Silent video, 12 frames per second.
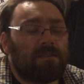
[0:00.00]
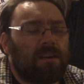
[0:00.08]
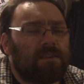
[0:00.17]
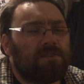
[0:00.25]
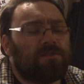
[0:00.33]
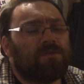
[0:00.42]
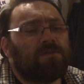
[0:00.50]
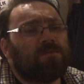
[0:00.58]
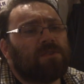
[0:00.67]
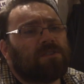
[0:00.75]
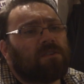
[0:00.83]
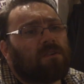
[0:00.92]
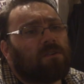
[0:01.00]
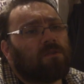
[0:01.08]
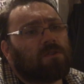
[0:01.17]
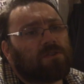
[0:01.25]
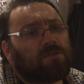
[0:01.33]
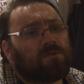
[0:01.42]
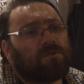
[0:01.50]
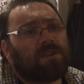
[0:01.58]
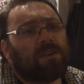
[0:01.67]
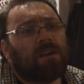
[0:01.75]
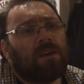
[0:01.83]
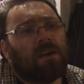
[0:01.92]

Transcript: yeah issue two we start a longer story,